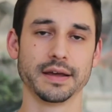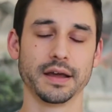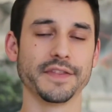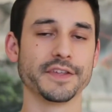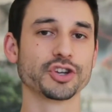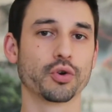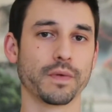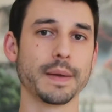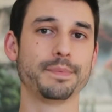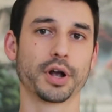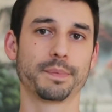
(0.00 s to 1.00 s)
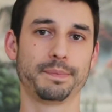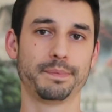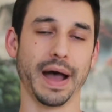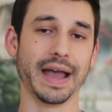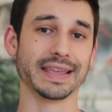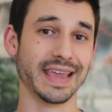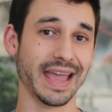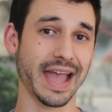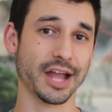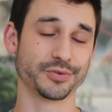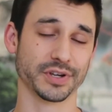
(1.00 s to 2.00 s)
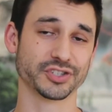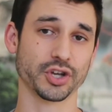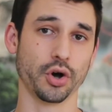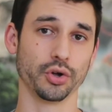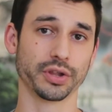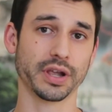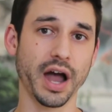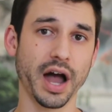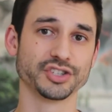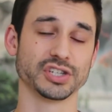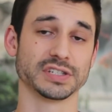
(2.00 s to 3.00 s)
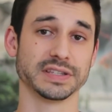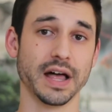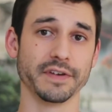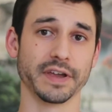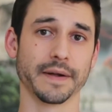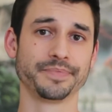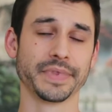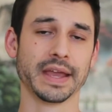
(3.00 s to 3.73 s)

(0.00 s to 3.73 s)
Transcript: Now, there's a great book by Gay Hendricks called Conscious Loving.